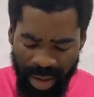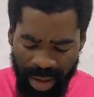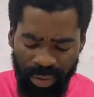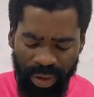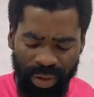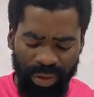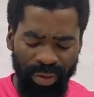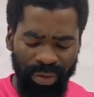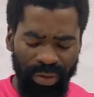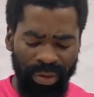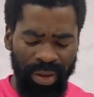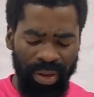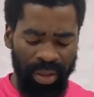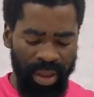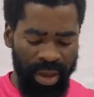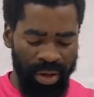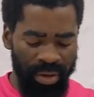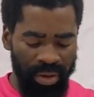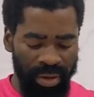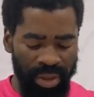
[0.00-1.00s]
I'm going to
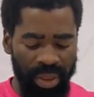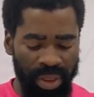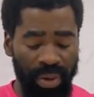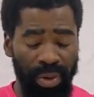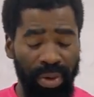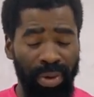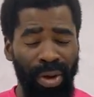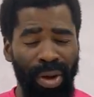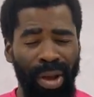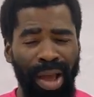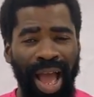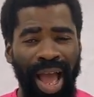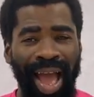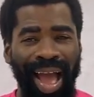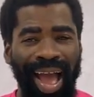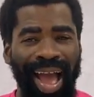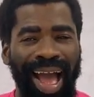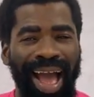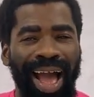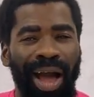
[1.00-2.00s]
take you through
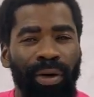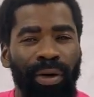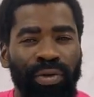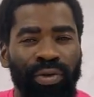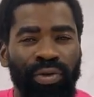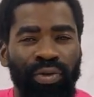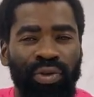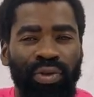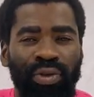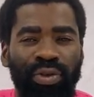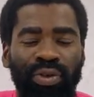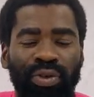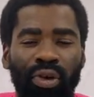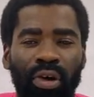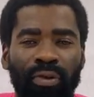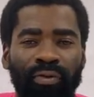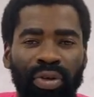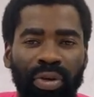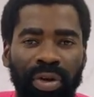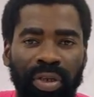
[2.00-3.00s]
how to
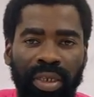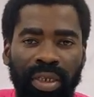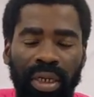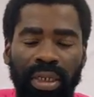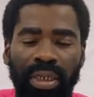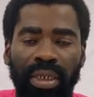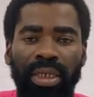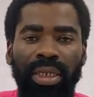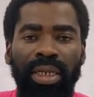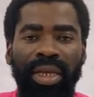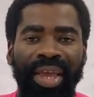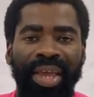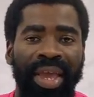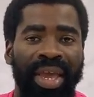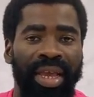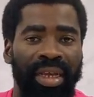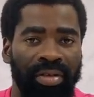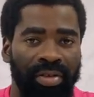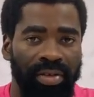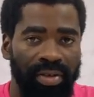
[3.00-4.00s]
solve your section
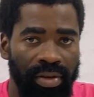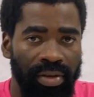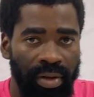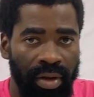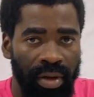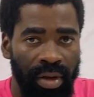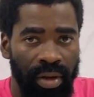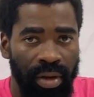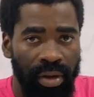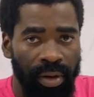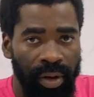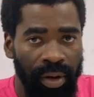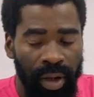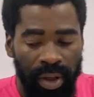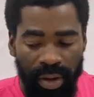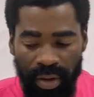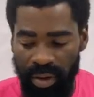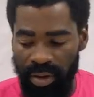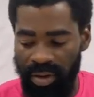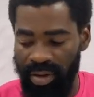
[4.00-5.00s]
A's.
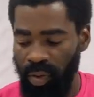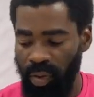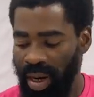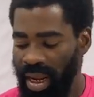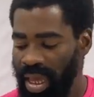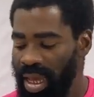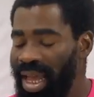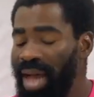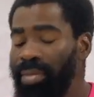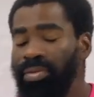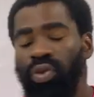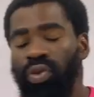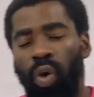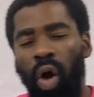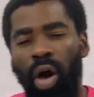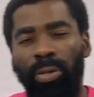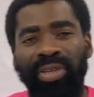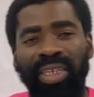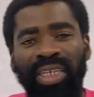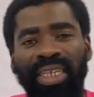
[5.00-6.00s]
You see, when it comes to
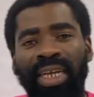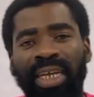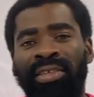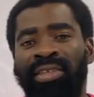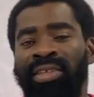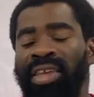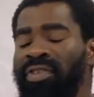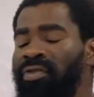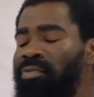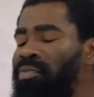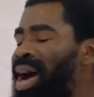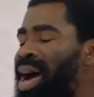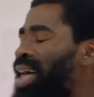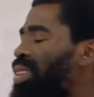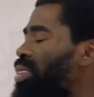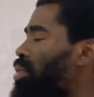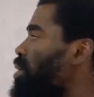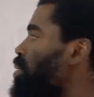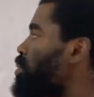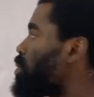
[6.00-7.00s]
objective
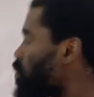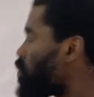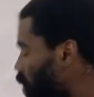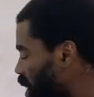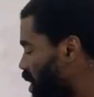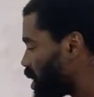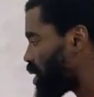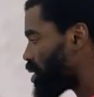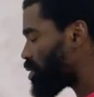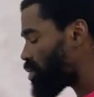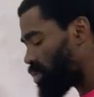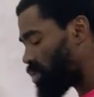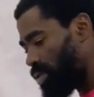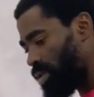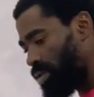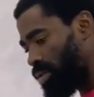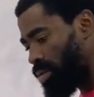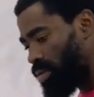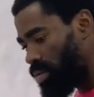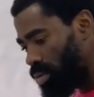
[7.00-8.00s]
math
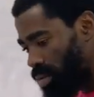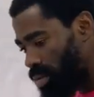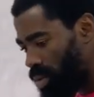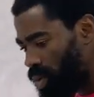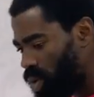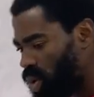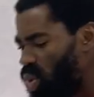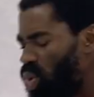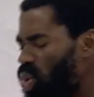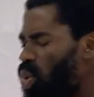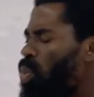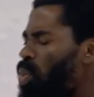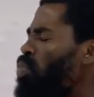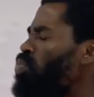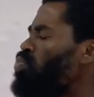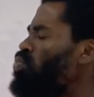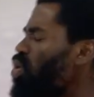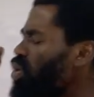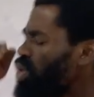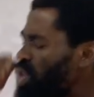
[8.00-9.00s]
questions,
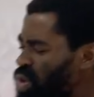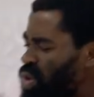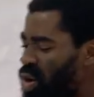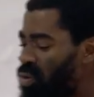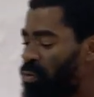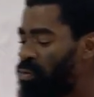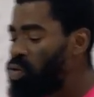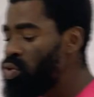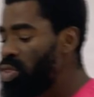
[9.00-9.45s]
most of